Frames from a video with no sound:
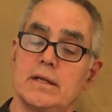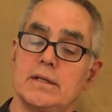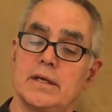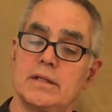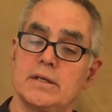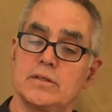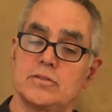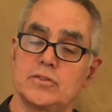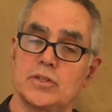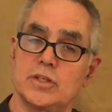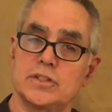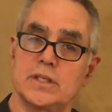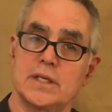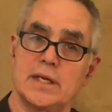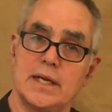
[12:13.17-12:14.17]
And there's
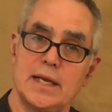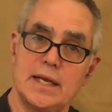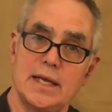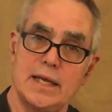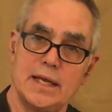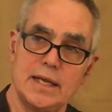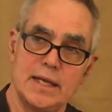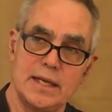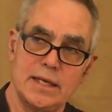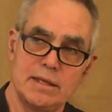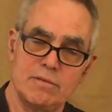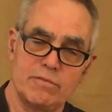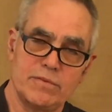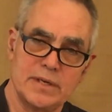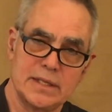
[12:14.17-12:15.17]
just an
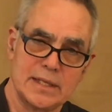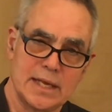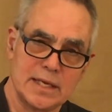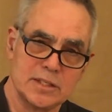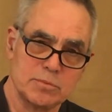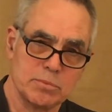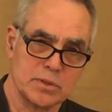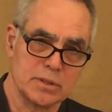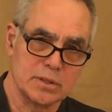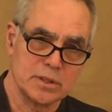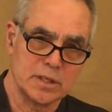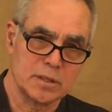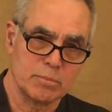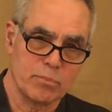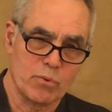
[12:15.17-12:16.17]
infinitesimal
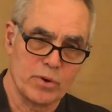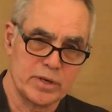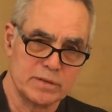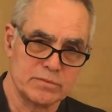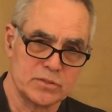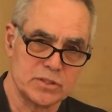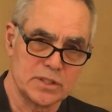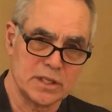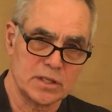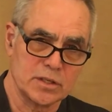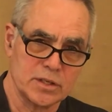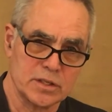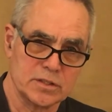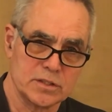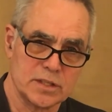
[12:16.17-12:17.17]
little point of
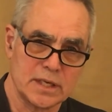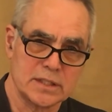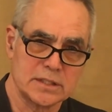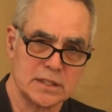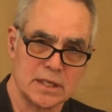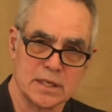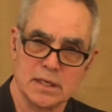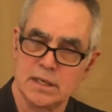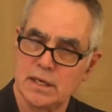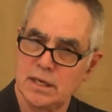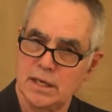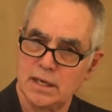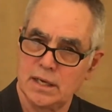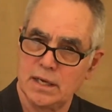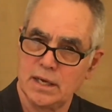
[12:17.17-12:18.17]
stillness as the
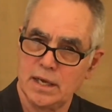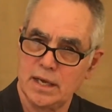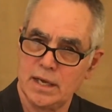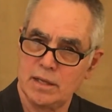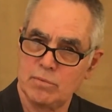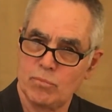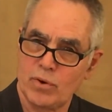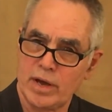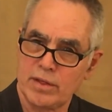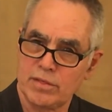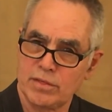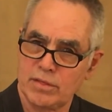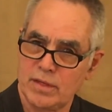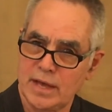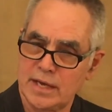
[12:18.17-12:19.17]

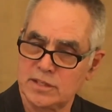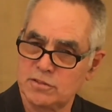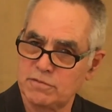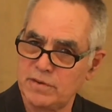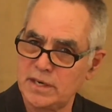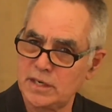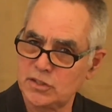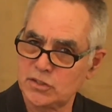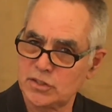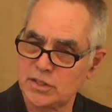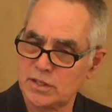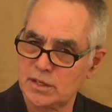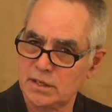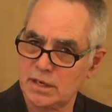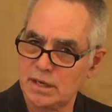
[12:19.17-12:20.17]
in-breath has finished
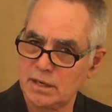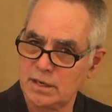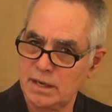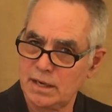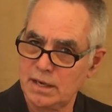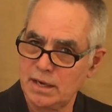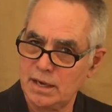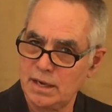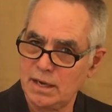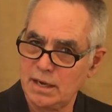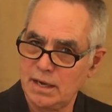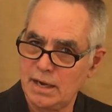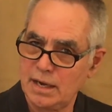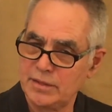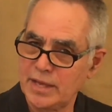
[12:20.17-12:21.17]

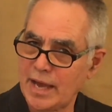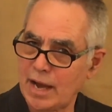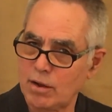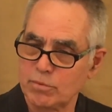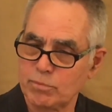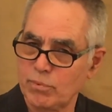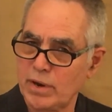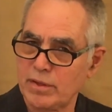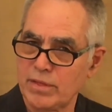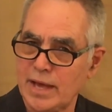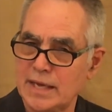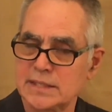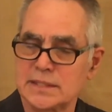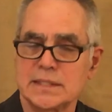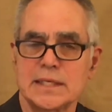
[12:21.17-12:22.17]
and the out-breath
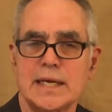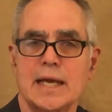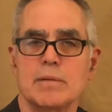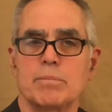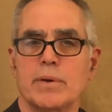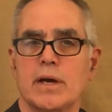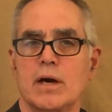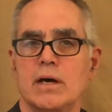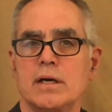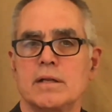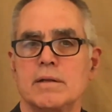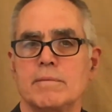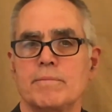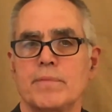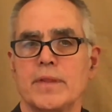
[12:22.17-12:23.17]
hasn't yet
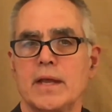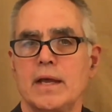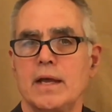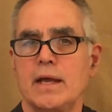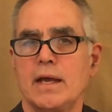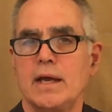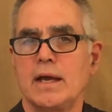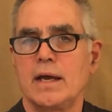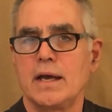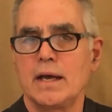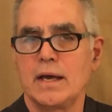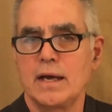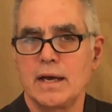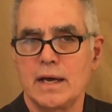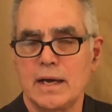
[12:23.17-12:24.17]
begun.
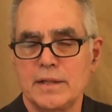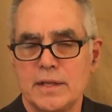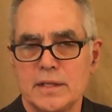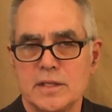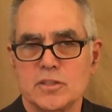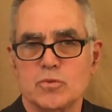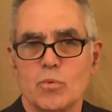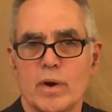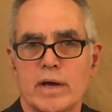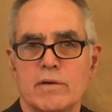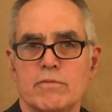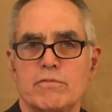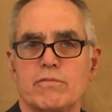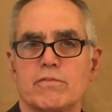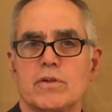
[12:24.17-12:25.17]
And then this
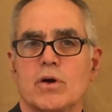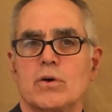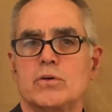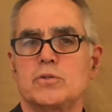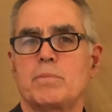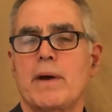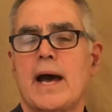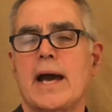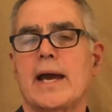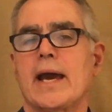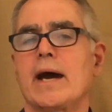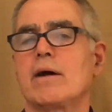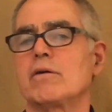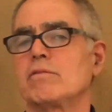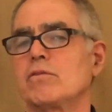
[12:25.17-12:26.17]
wave flows back
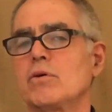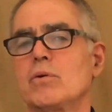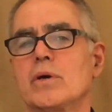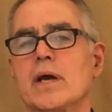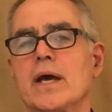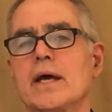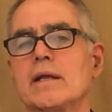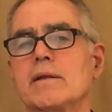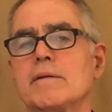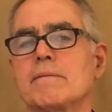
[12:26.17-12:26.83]
out of you again.